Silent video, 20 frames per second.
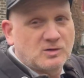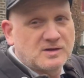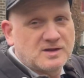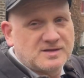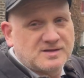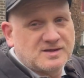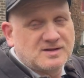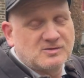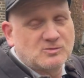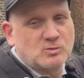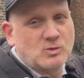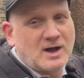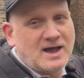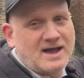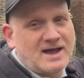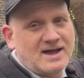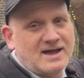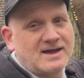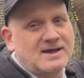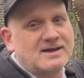this is
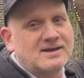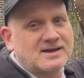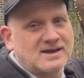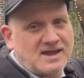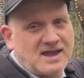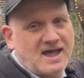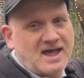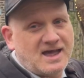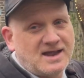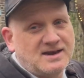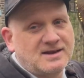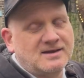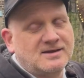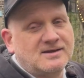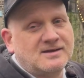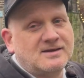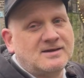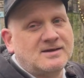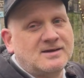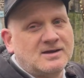where Ken
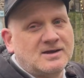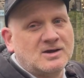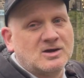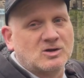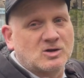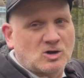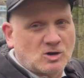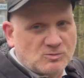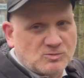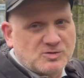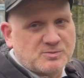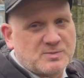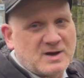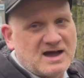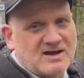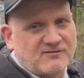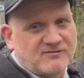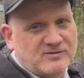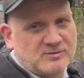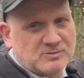comes
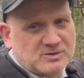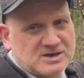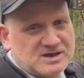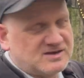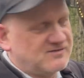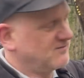back from leave